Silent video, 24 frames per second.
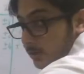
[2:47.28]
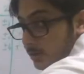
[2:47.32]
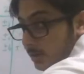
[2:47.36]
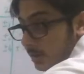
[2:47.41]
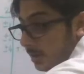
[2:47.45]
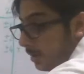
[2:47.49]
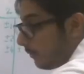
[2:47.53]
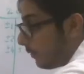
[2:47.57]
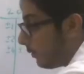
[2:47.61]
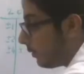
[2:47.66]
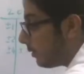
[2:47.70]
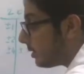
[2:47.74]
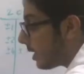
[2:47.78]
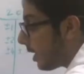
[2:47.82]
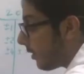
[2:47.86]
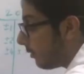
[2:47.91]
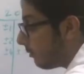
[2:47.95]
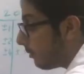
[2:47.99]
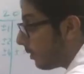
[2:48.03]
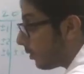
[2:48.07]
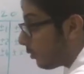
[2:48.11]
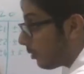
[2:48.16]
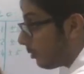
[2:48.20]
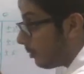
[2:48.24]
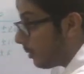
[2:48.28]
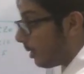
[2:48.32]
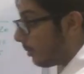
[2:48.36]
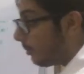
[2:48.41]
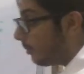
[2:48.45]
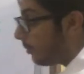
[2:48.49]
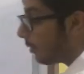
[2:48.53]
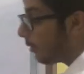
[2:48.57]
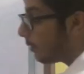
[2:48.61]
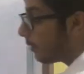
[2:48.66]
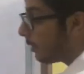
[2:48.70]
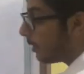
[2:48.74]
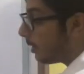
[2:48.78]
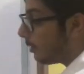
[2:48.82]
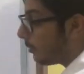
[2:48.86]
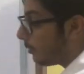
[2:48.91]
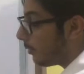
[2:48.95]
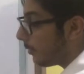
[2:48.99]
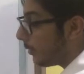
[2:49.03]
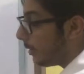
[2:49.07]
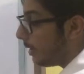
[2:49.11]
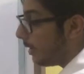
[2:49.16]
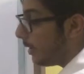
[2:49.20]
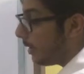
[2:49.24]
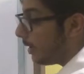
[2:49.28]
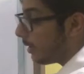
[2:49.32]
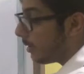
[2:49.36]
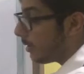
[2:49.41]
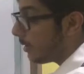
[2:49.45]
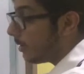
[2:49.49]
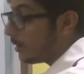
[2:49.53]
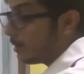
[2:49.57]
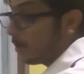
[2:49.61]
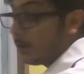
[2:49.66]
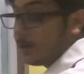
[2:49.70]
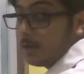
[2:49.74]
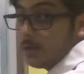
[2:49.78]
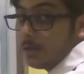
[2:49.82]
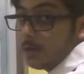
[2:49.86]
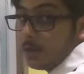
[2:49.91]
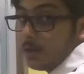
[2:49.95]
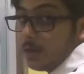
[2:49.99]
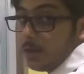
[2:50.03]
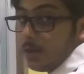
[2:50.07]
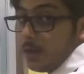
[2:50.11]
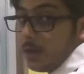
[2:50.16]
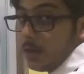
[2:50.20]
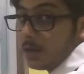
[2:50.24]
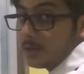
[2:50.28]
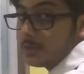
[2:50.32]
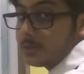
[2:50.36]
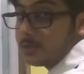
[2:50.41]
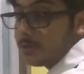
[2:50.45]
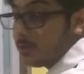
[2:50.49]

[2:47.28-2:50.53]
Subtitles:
to give you 7. But remember, the number here has